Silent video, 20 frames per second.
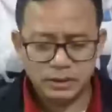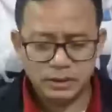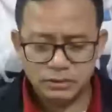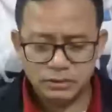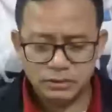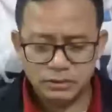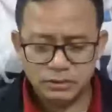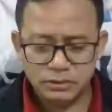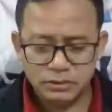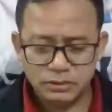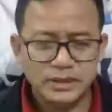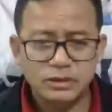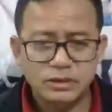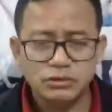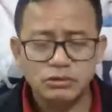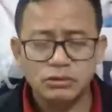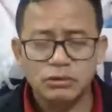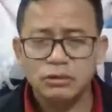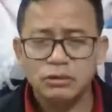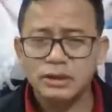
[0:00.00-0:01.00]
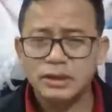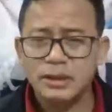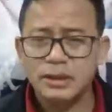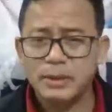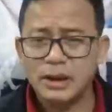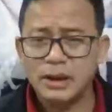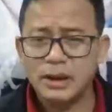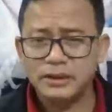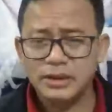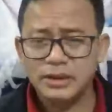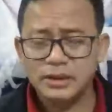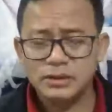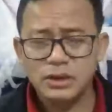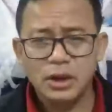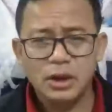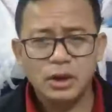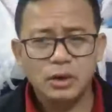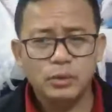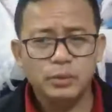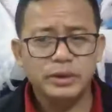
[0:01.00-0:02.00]
targeted to only the Bangladesh.
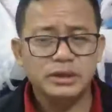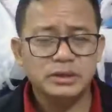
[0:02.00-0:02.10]
We